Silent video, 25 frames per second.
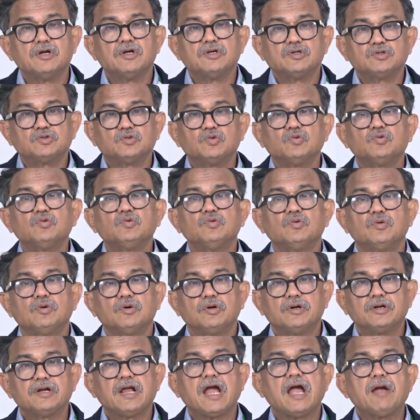So
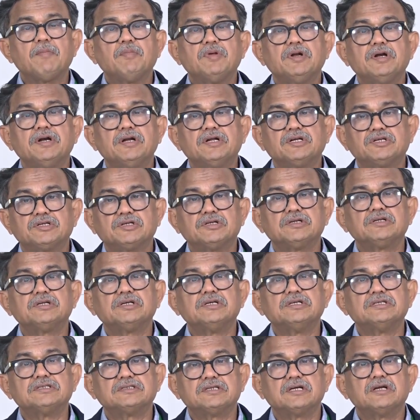rehabilitation
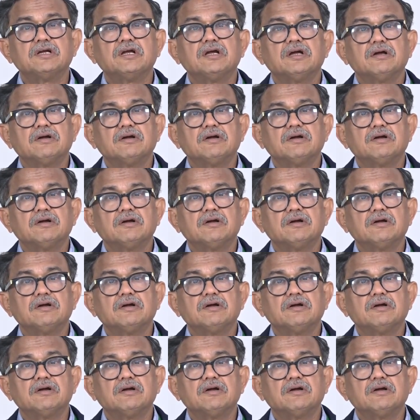is,